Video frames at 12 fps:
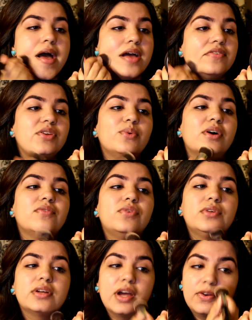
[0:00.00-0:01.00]
if you want
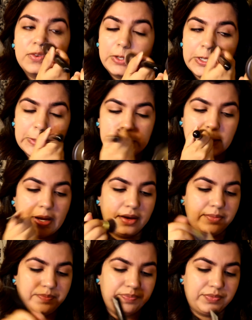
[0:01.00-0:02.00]
full coverage,
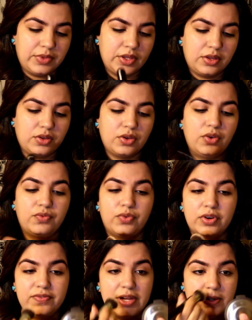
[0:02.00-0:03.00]
go
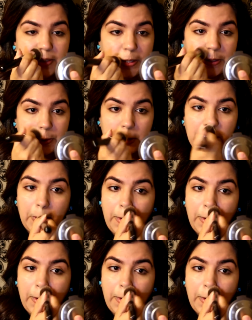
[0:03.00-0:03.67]
for a foundation.